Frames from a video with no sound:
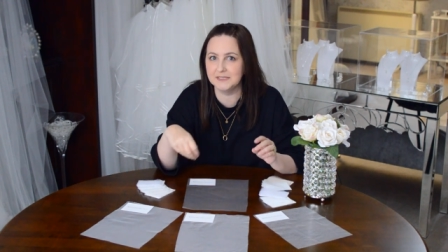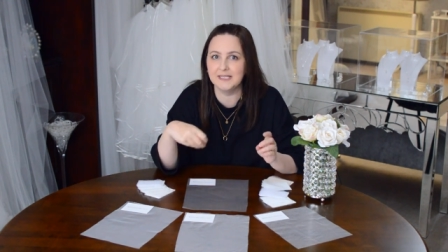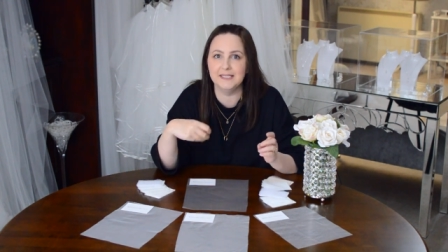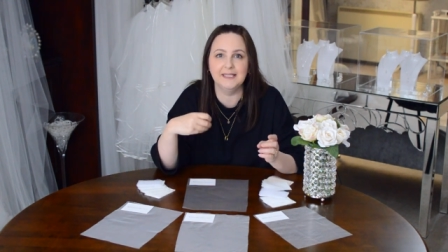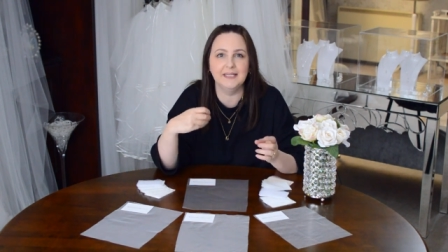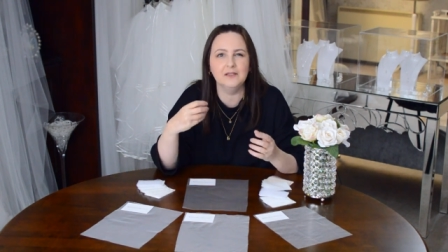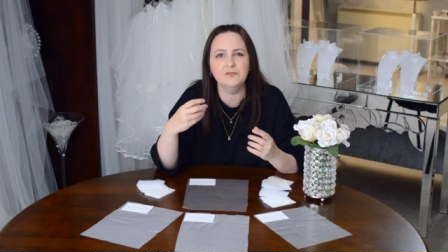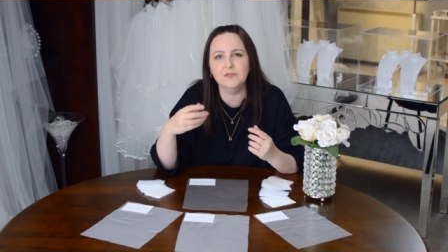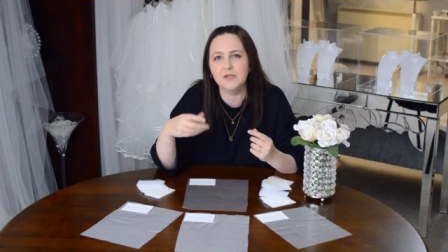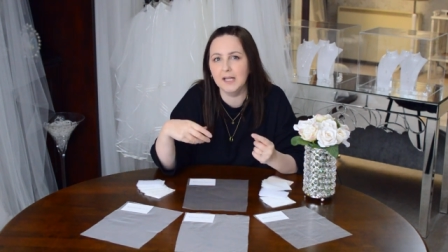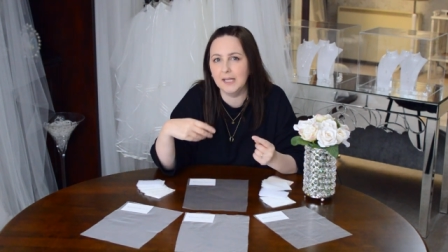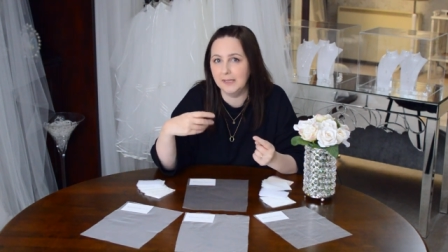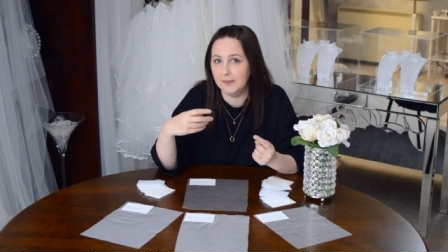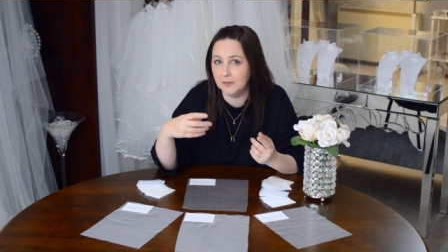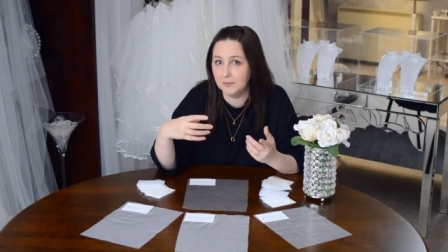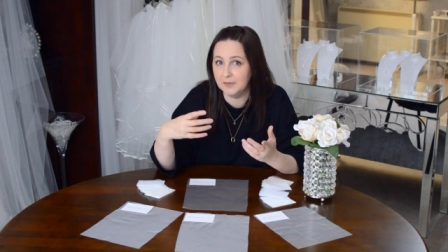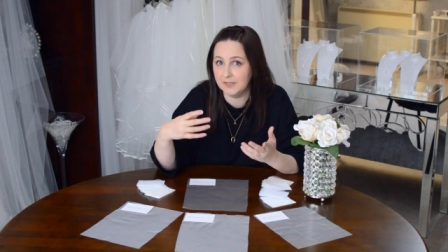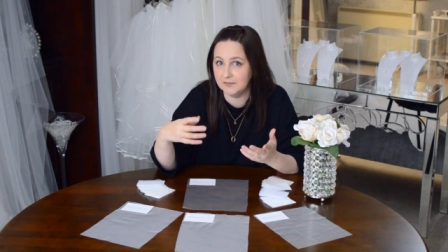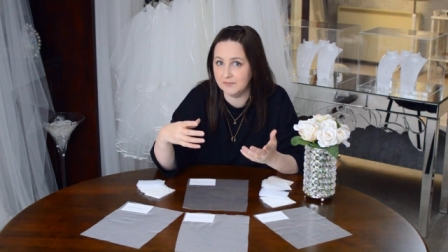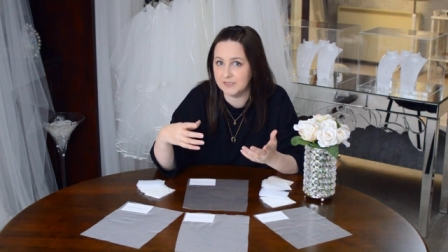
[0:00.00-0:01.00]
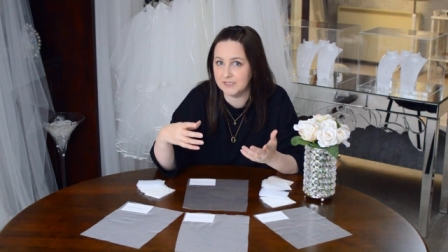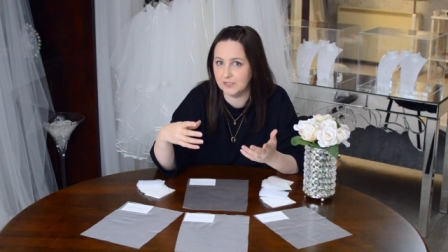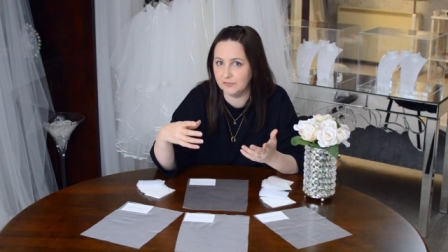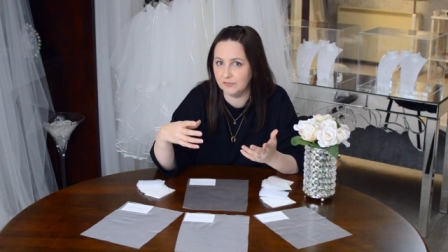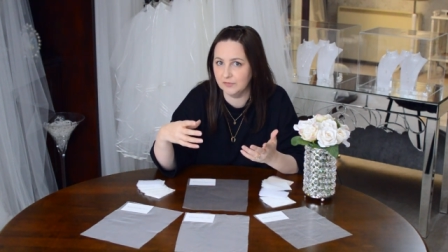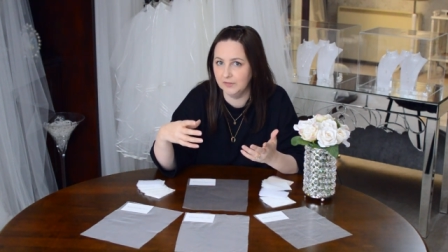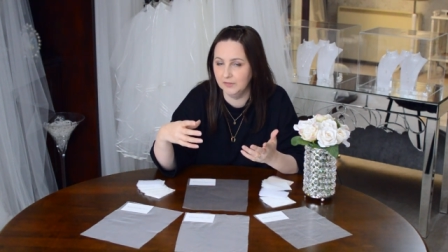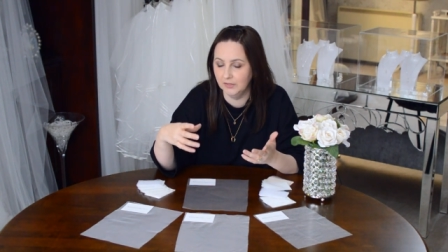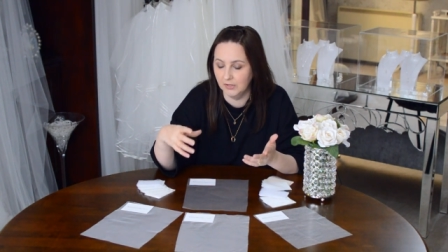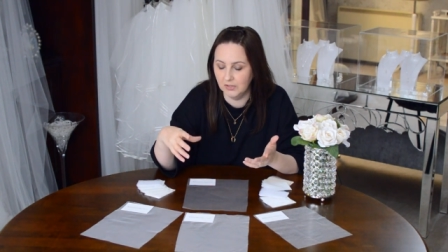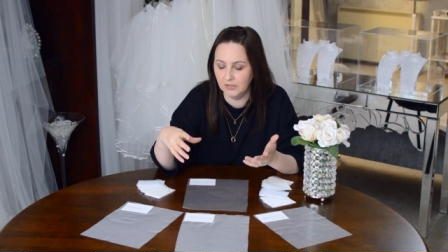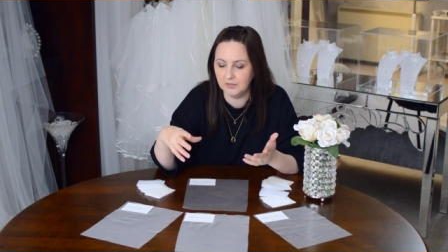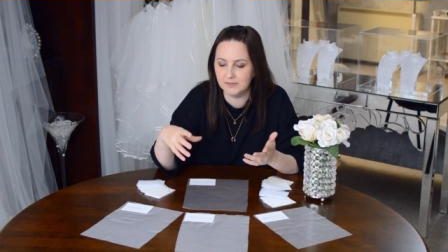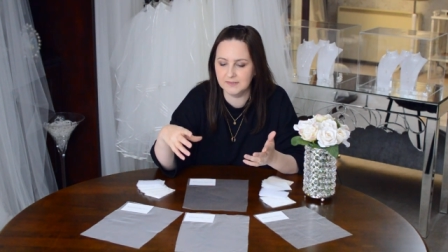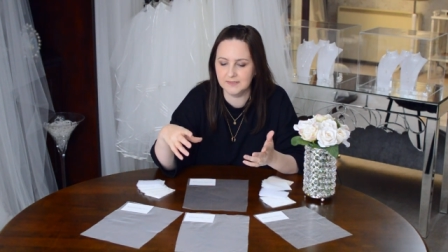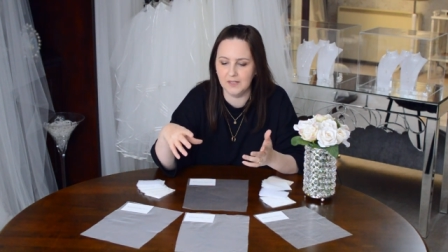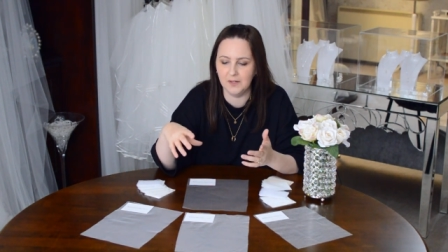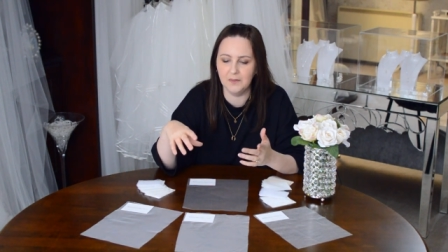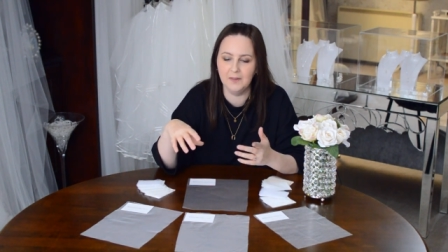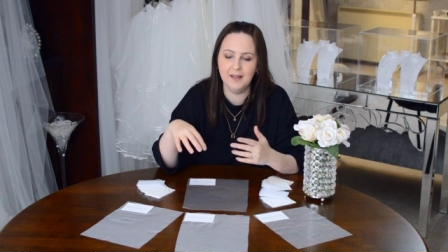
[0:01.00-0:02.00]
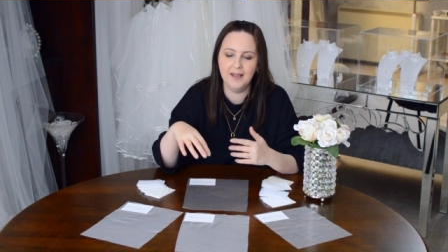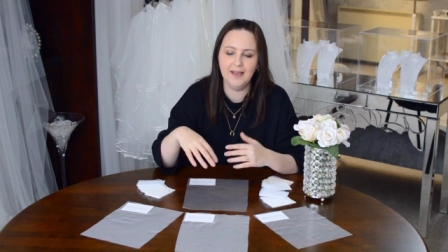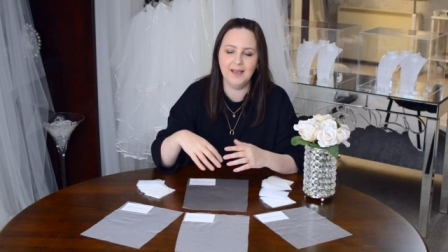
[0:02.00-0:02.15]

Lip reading: They give a little bit of a different look, so